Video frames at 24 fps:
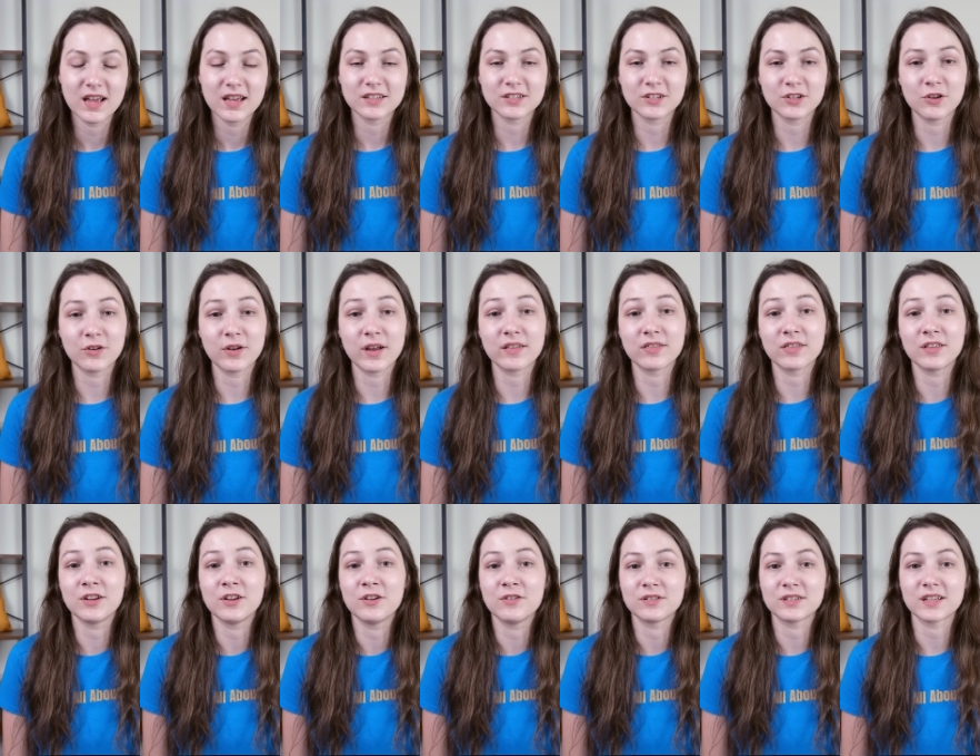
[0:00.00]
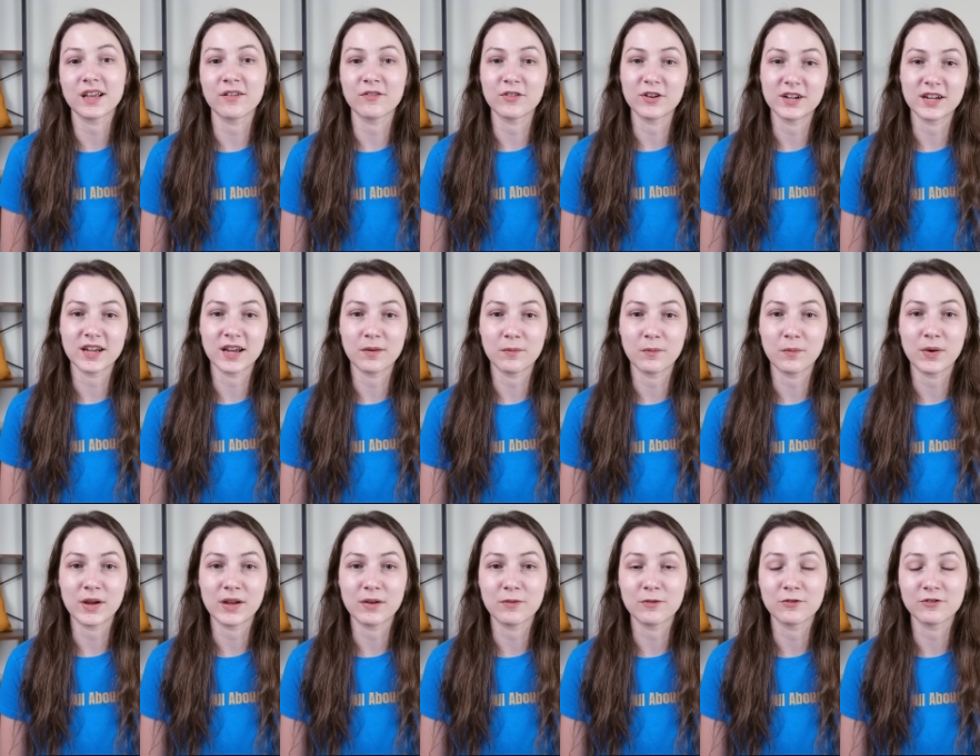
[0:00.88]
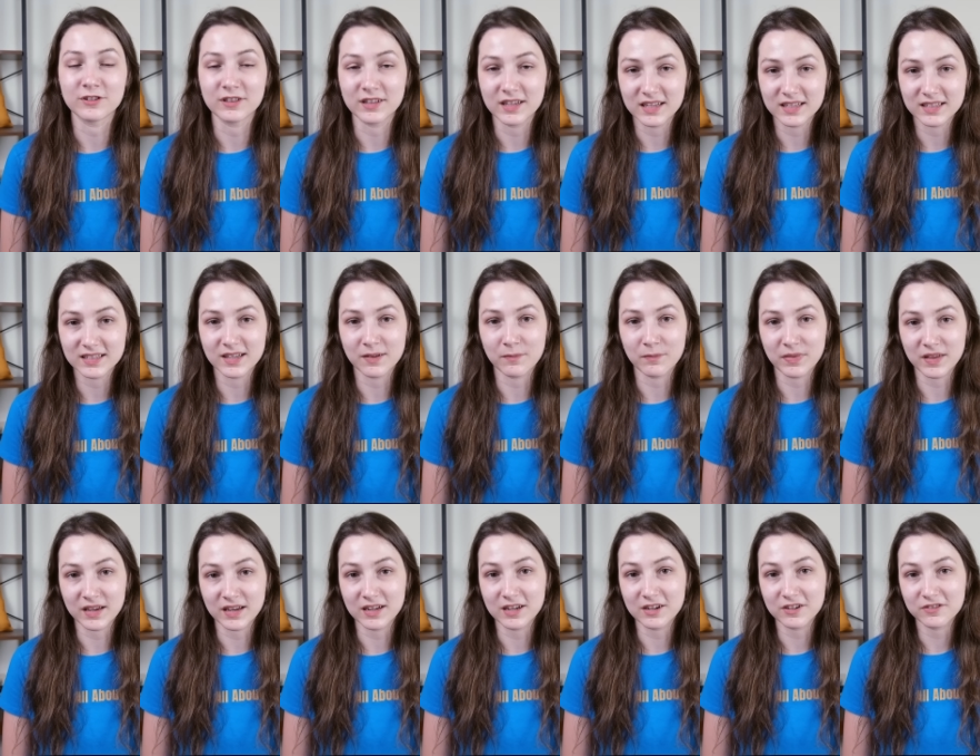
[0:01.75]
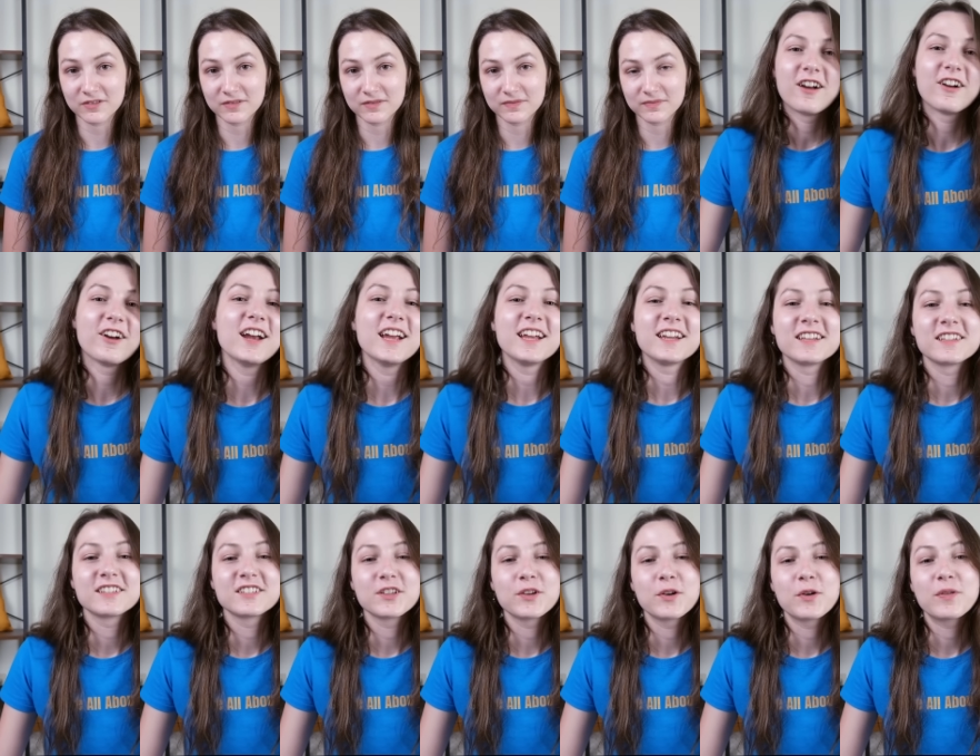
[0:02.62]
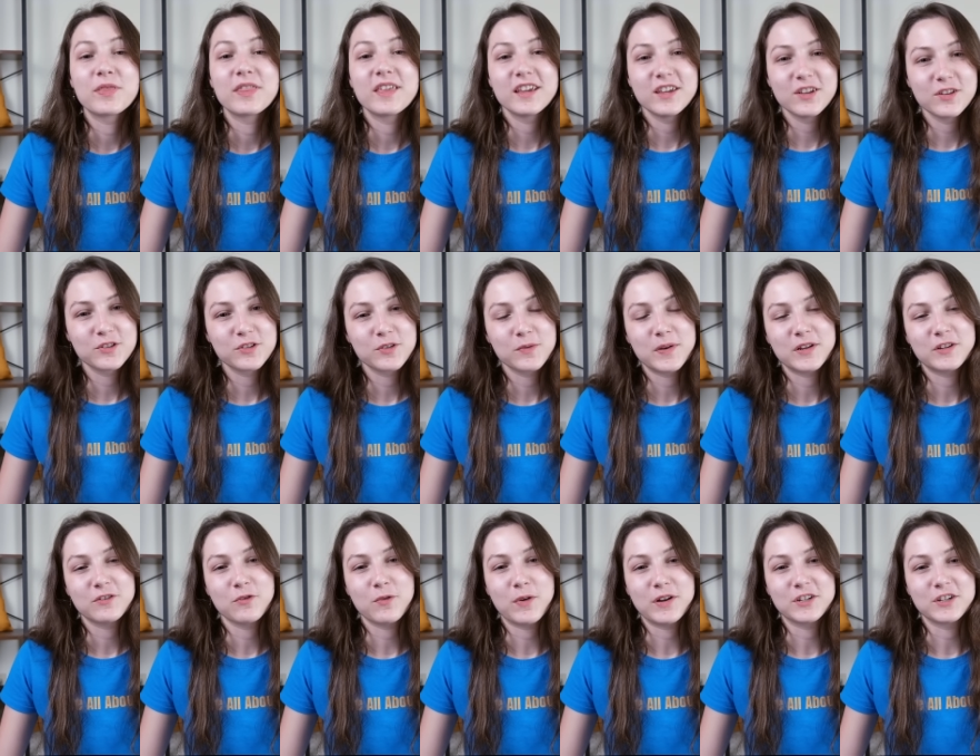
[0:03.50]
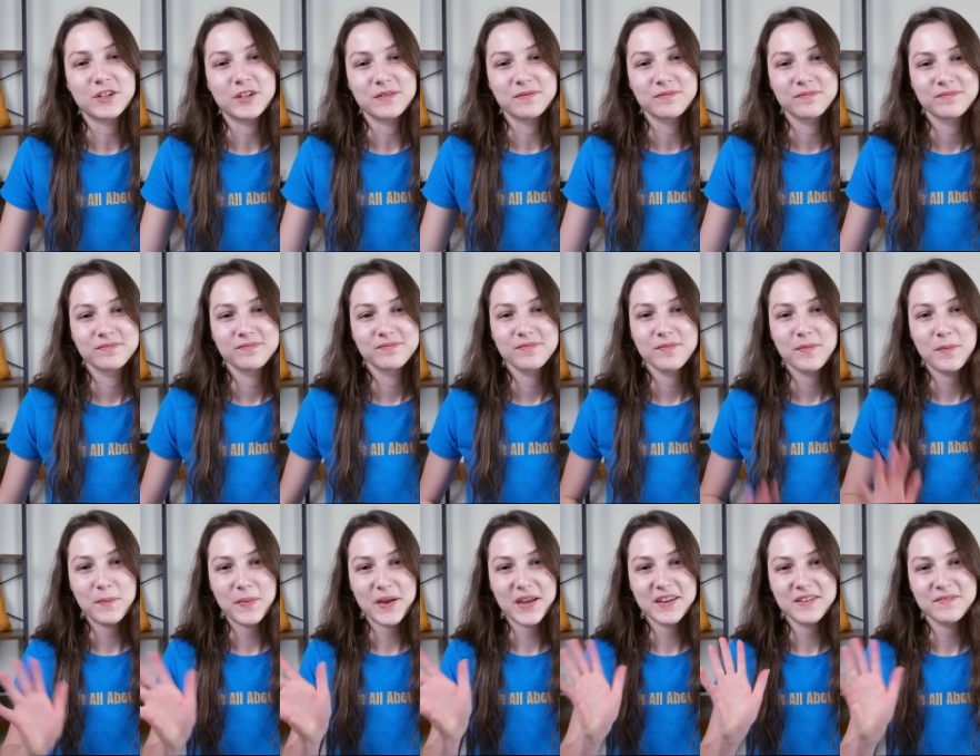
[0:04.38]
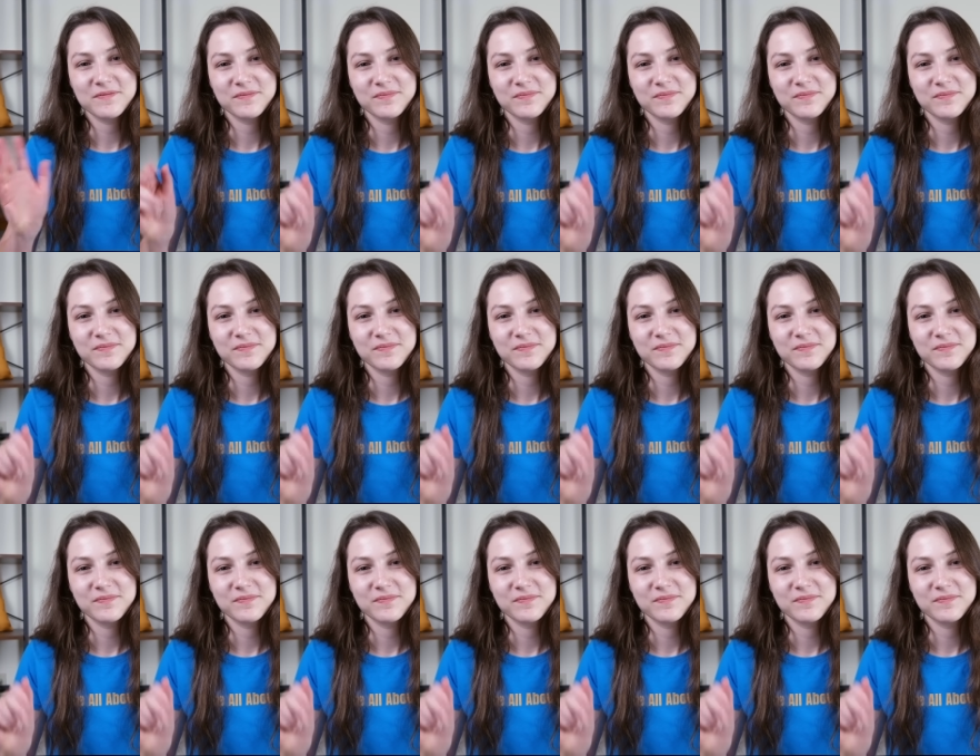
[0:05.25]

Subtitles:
so you'll get the news every time we release something new. Alright, so thank you so much for watching. Bye!